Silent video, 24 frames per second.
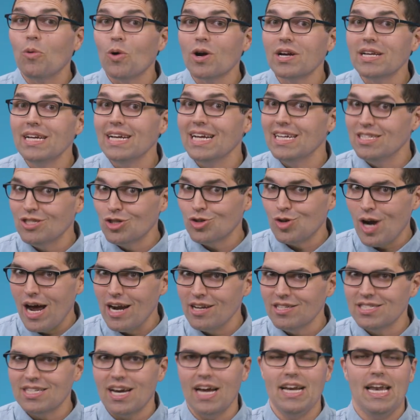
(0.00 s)
working at
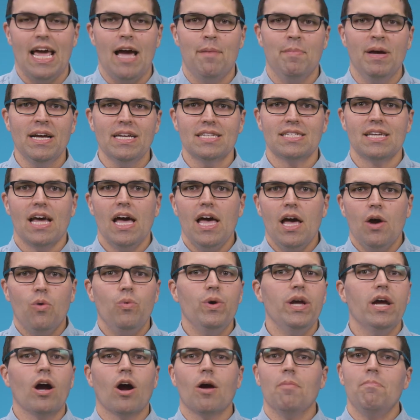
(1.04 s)
Stratus Dynamics.
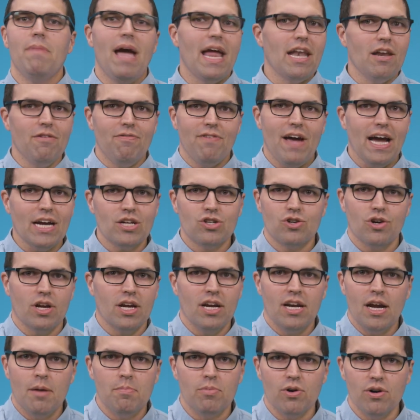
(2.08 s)
We are manufacturing
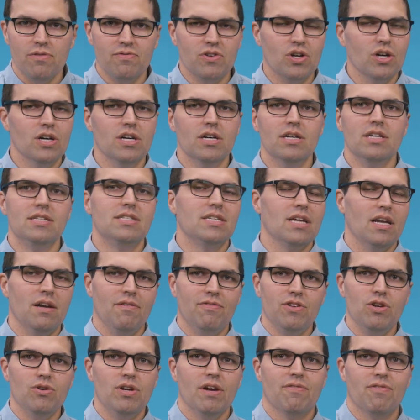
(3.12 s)
a number of goods in a
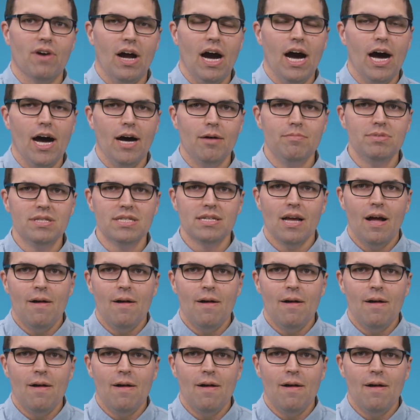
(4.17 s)
few different hubs.